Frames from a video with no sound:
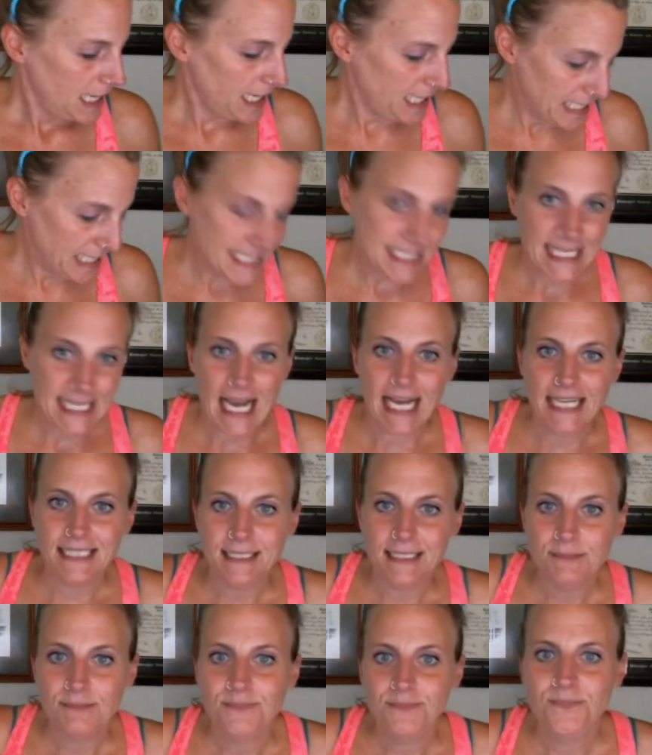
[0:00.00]
is
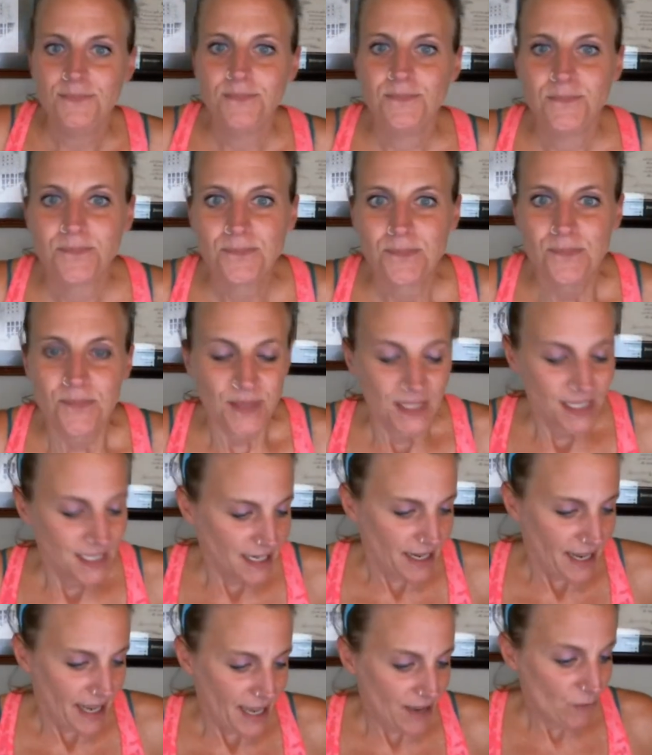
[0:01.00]
that
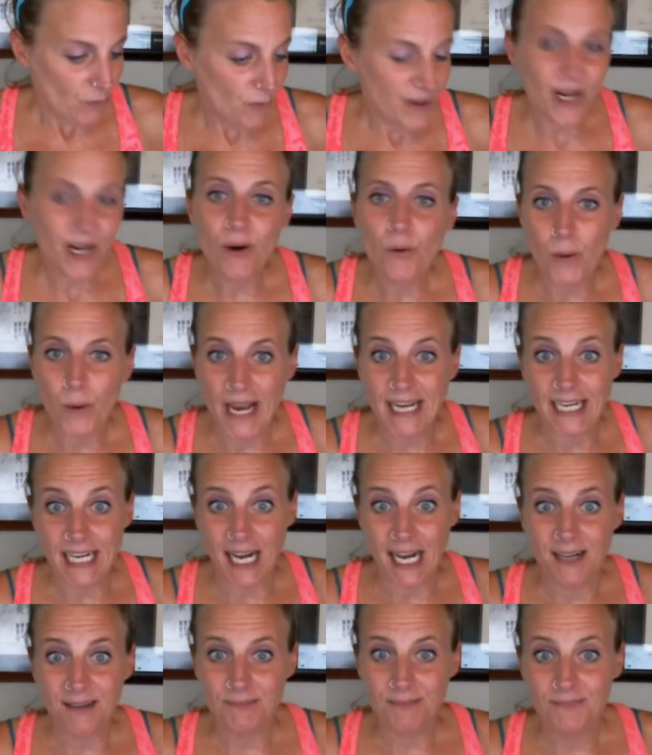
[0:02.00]
if we don't wake
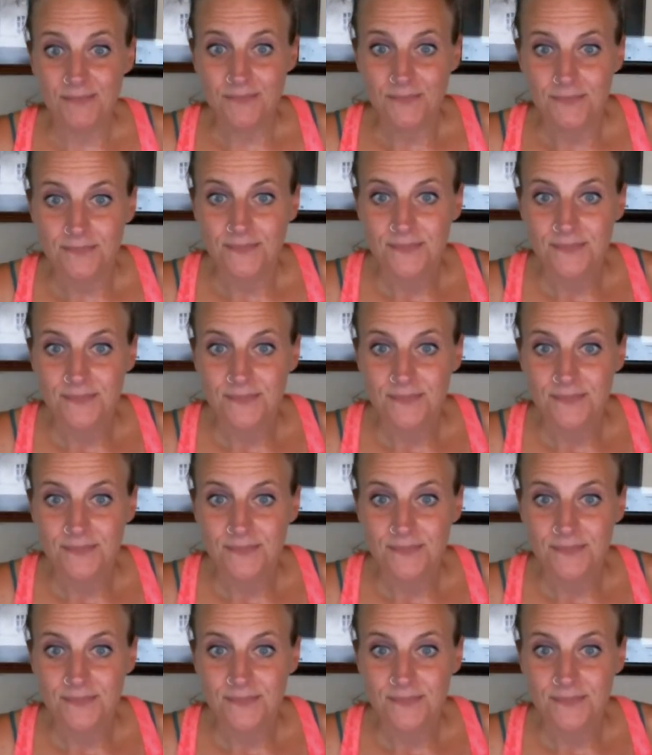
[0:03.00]
up